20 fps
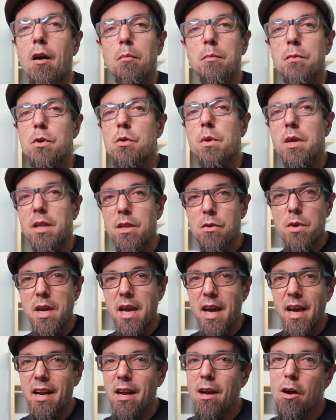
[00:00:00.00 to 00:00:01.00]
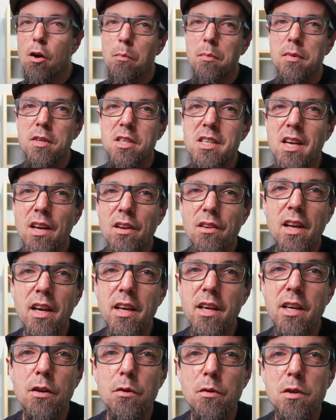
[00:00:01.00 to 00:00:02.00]
You can't help but sound
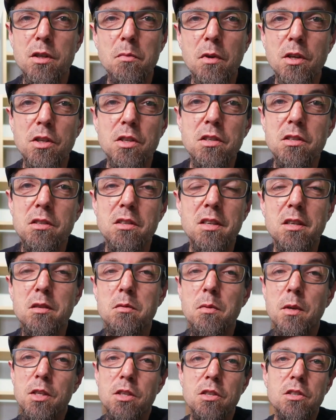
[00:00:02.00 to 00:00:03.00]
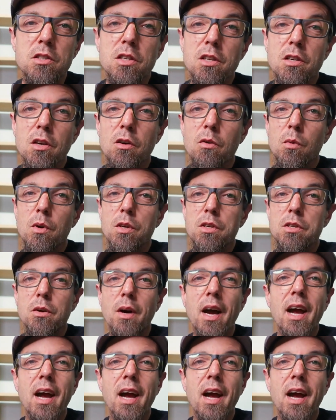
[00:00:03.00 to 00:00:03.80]
like you as much as you don't want to.